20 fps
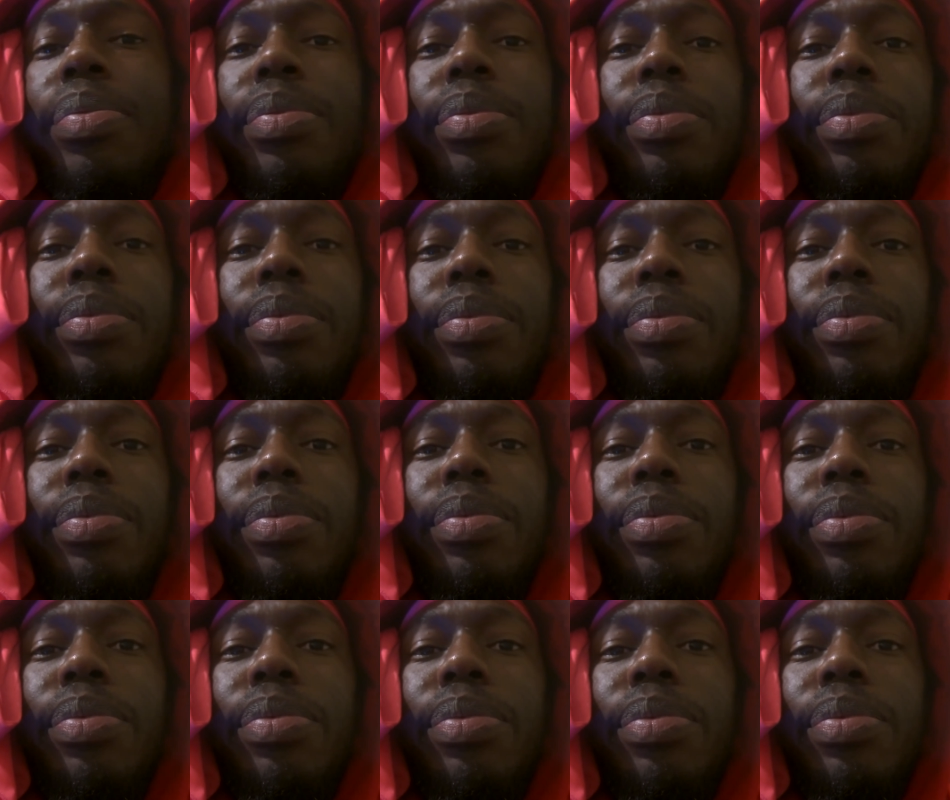
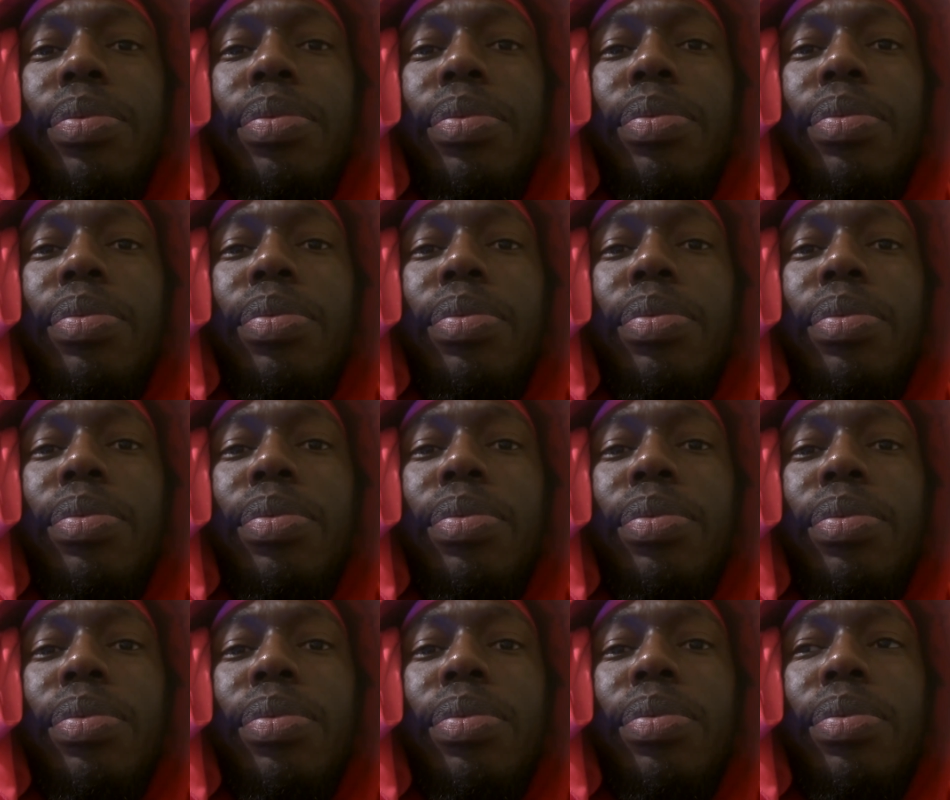
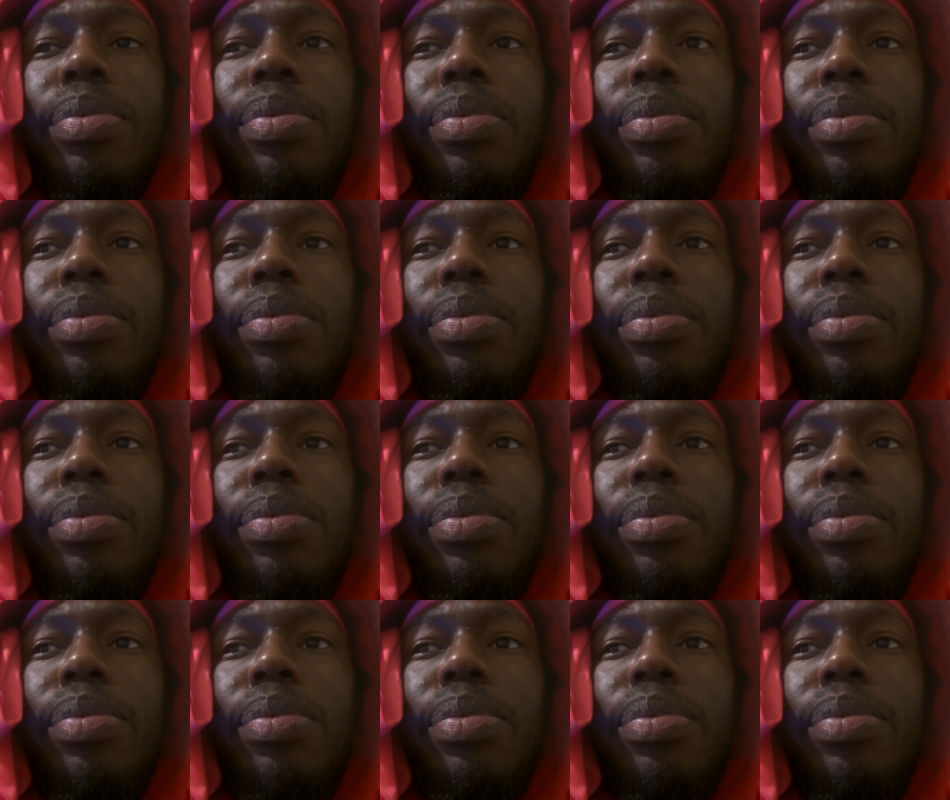Nobody speaks.